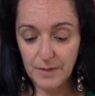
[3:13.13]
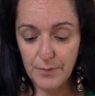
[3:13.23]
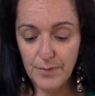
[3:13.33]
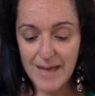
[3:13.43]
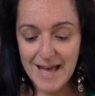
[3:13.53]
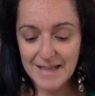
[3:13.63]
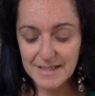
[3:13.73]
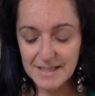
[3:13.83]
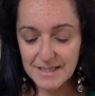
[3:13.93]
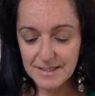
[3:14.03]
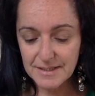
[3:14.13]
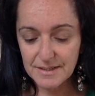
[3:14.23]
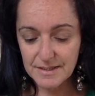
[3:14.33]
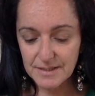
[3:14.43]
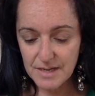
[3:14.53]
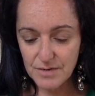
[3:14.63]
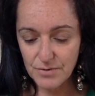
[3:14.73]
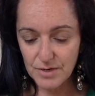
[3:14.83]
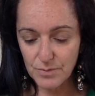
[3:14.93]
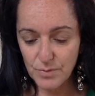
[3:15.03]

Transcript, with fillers: That is the secret.